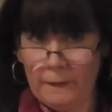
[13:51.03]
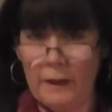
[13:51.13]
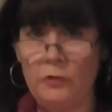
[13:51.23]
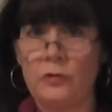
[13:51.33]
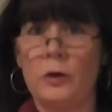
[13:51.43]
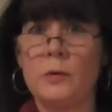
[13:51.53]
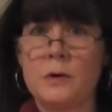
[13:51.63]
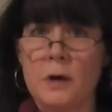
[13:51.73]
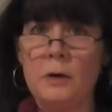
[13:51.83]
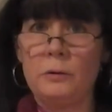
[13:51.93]
And so it
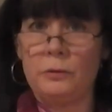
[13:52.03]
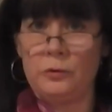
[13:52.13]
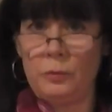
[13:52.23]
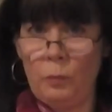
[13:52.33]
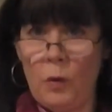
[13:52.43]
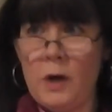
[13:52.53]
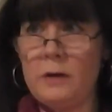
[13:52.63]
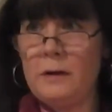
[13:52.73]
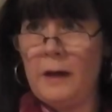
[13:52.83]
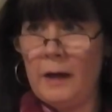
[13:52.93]
goes,
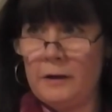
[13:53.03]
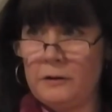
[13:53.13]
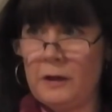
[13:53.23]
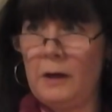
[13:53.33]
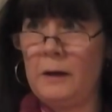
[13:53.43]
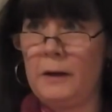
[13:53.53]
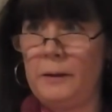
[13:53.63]
one at a time.